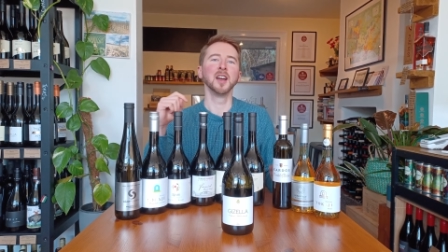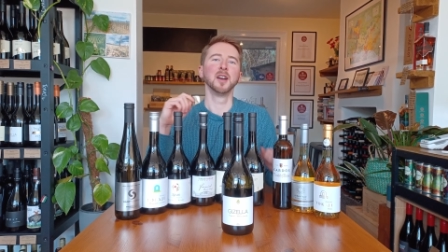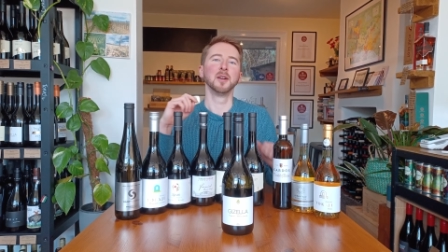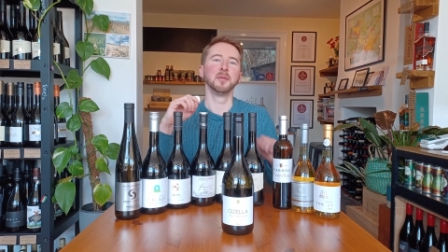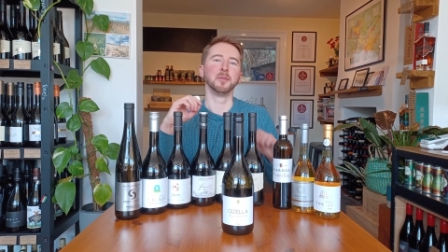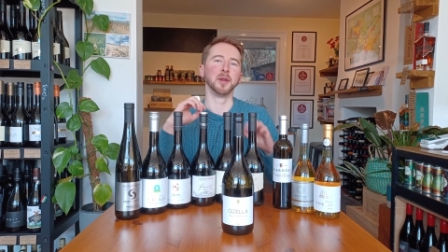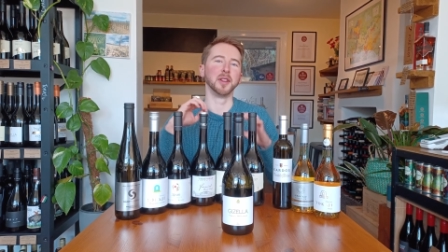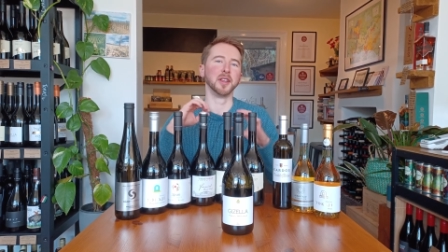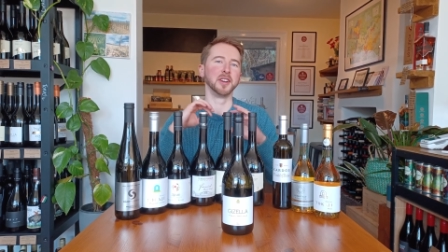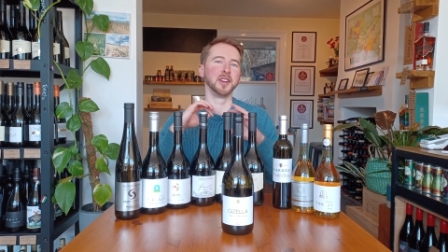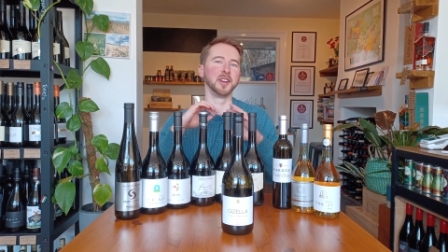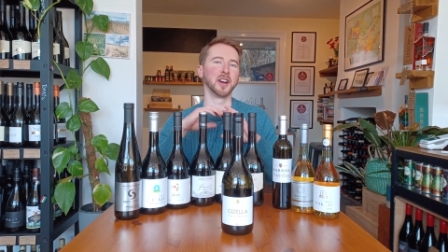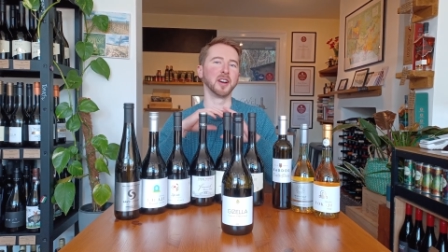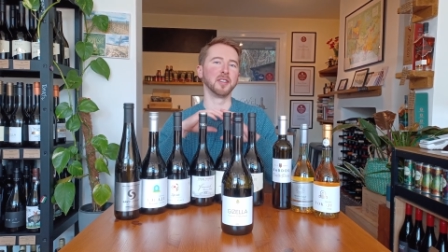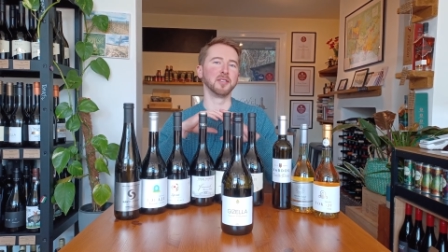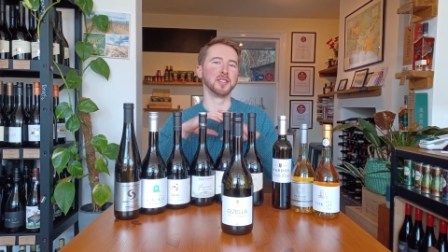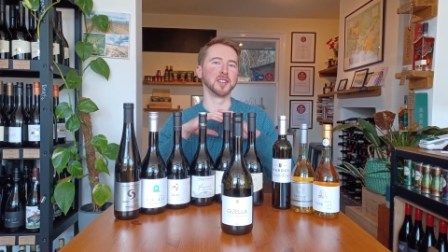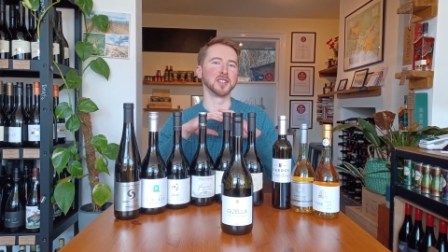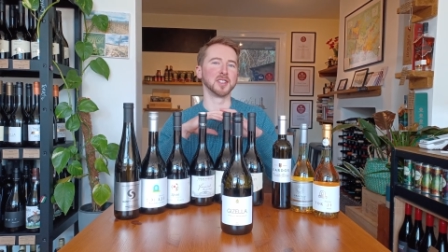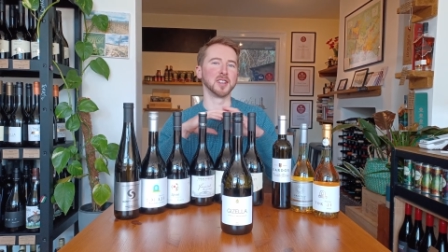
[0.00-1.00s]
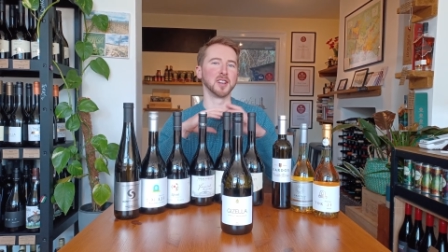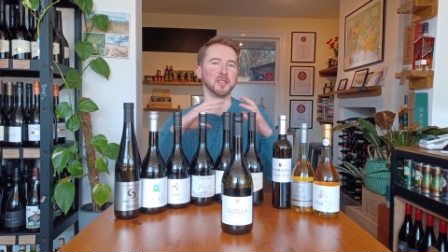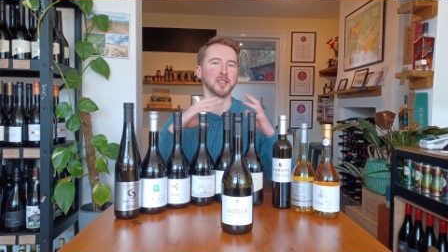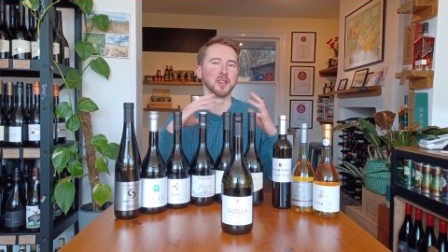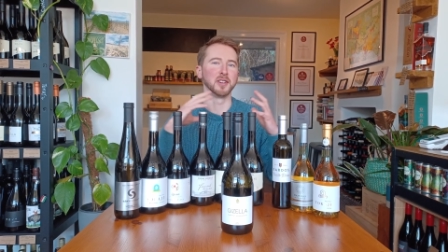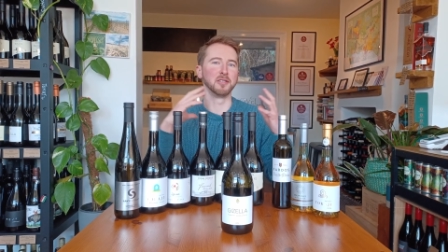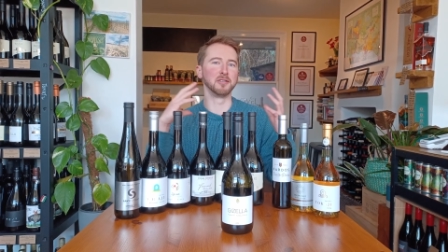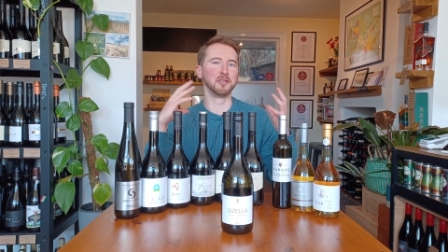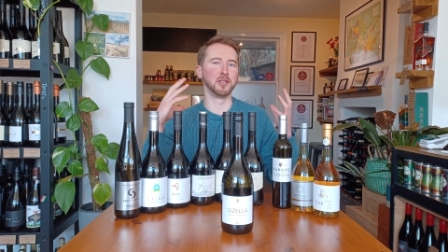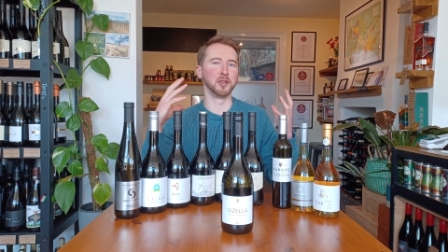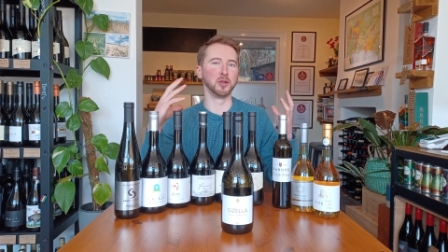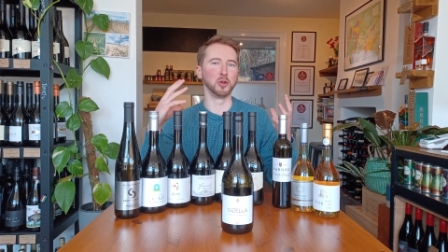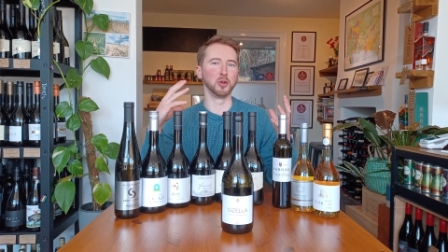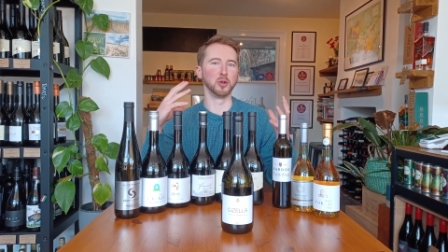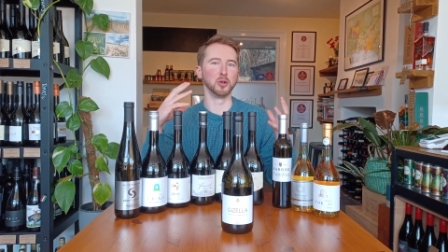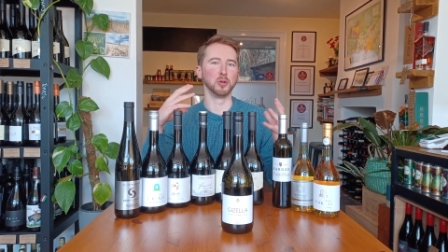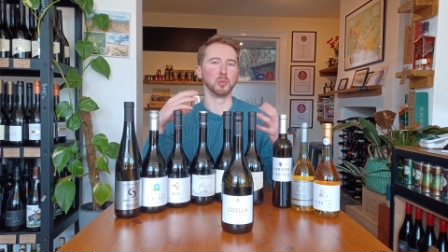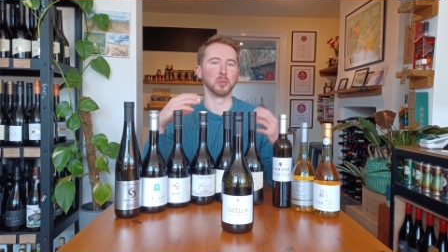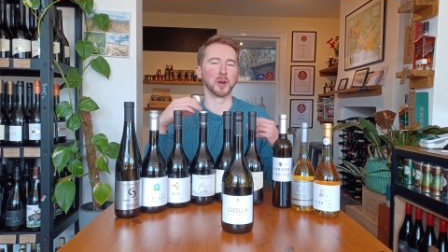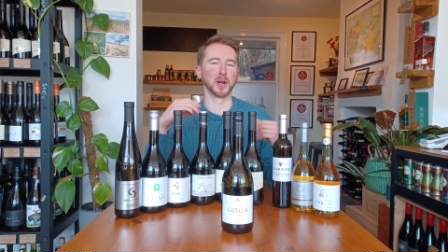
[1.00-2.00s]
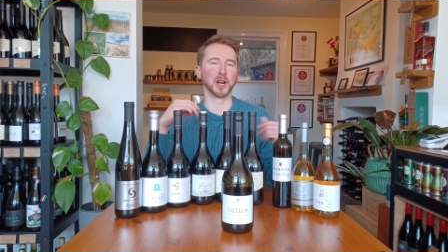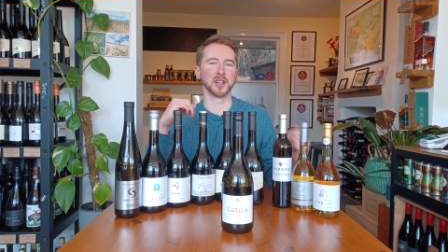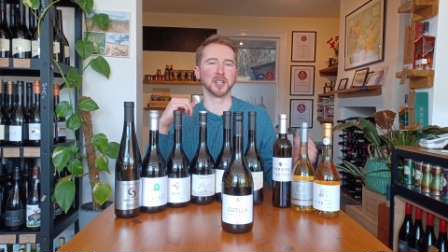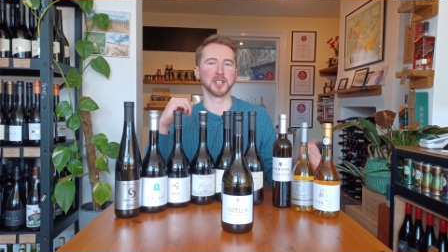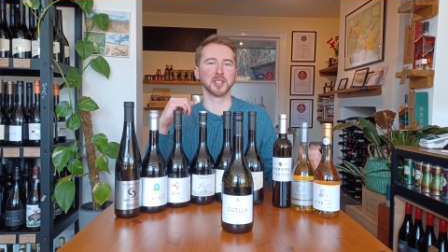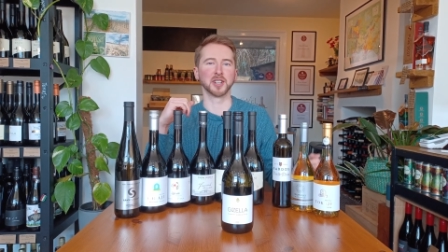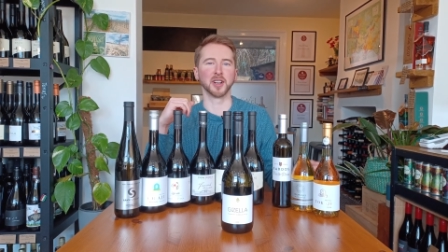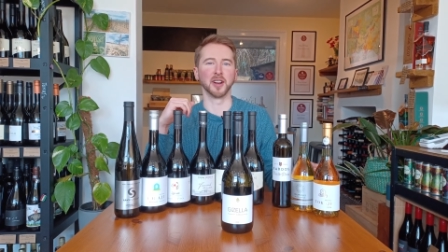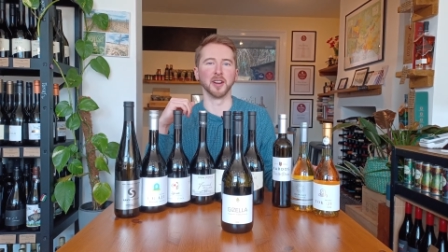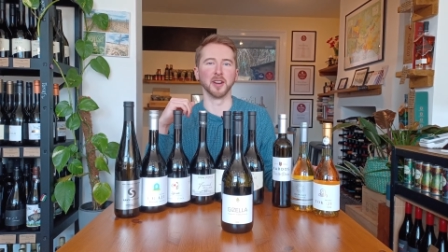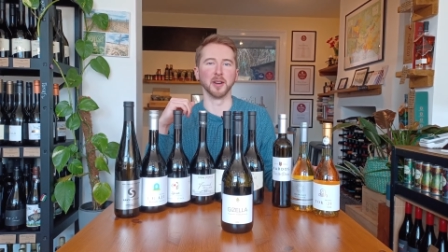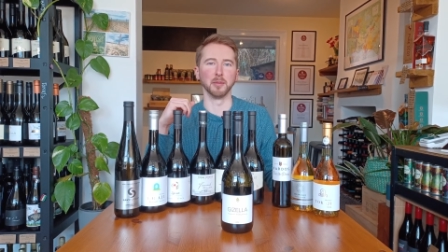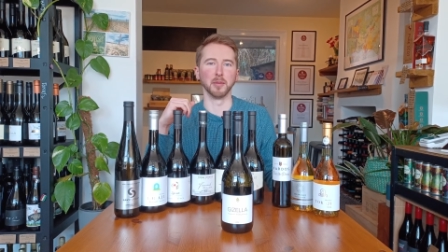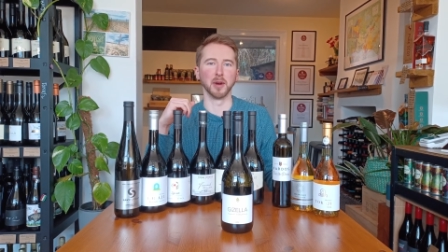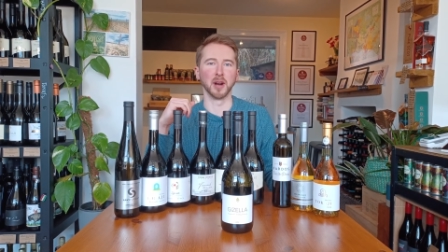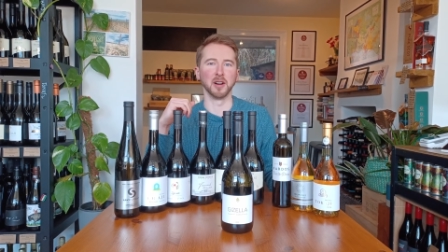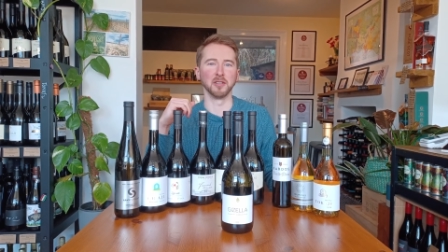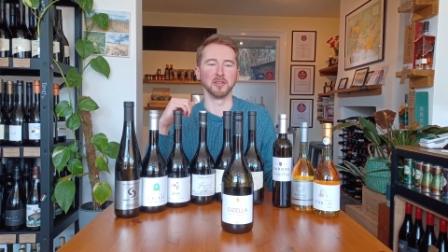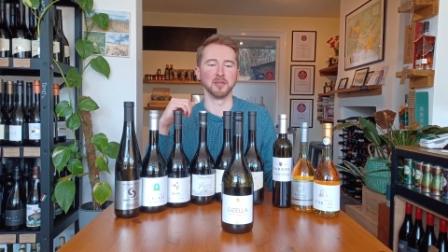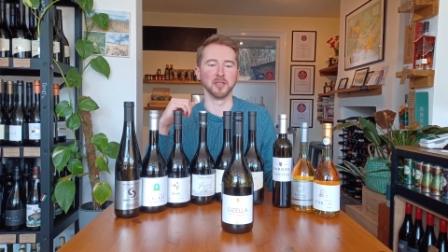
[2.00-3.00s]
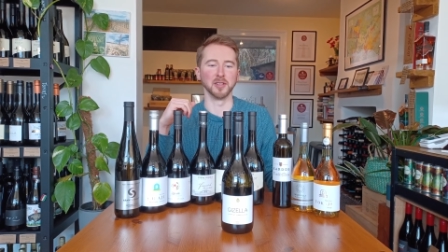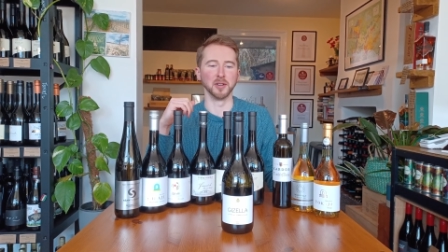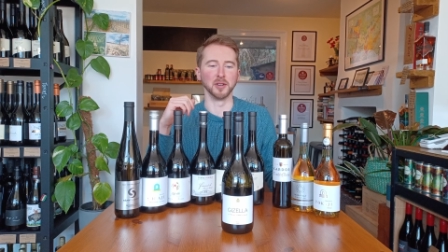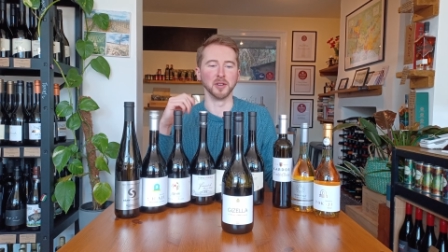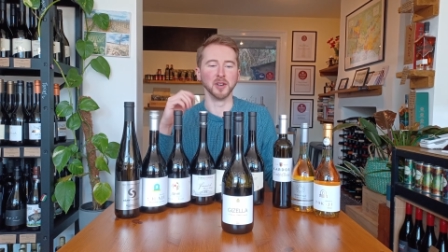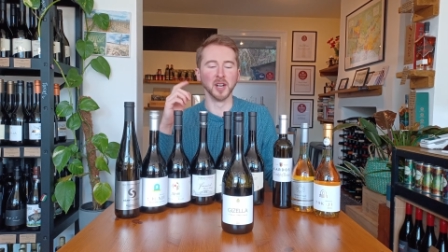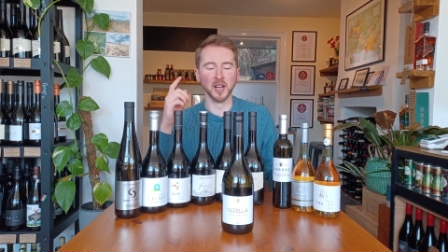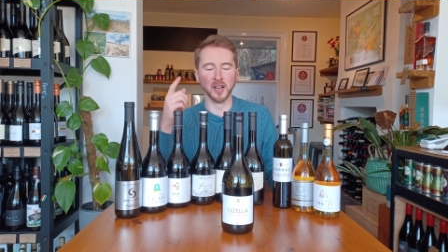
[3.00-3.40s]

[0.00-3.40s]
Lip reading: But then you have this lovely full plush kind of mouthfeel.